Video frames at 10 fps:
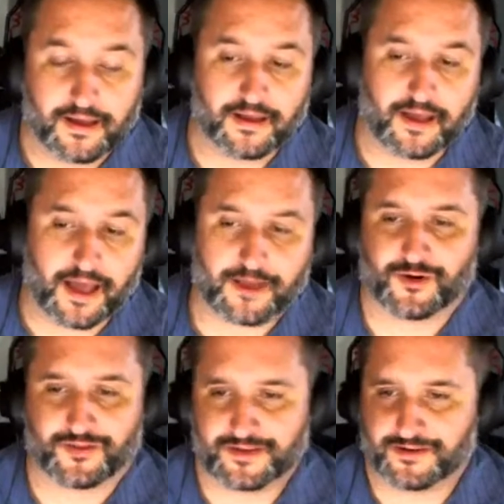I
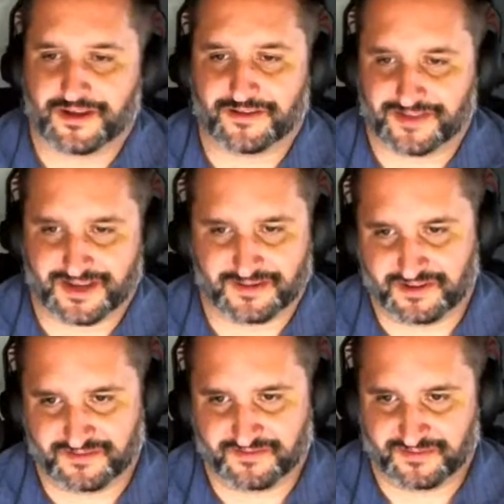currently don't have time
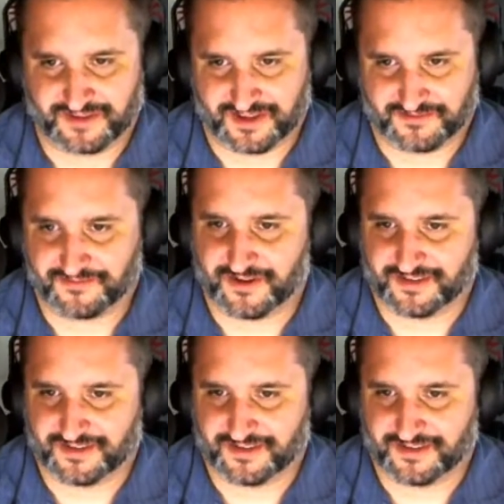to get involved in